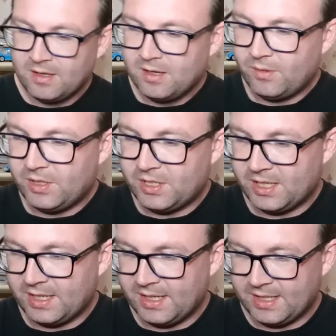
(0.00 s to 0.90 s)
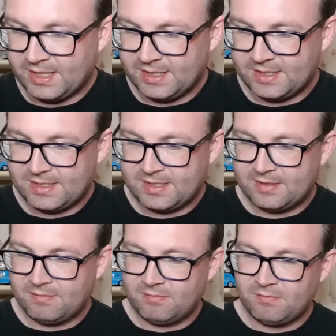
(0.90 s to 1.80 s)
Which
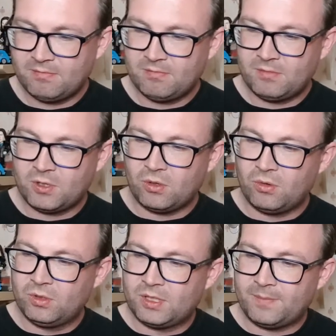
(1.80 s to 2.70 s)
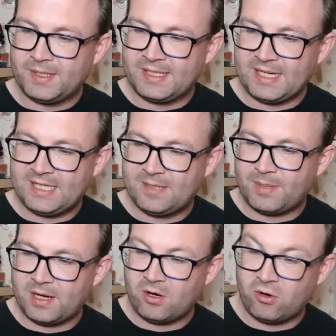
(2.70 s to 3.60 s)
is called Possessed
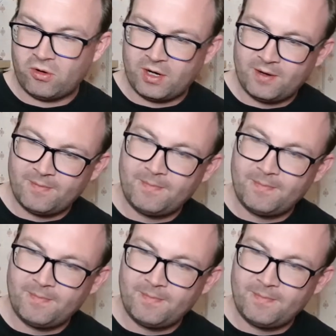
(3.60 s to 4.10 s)
by Horror.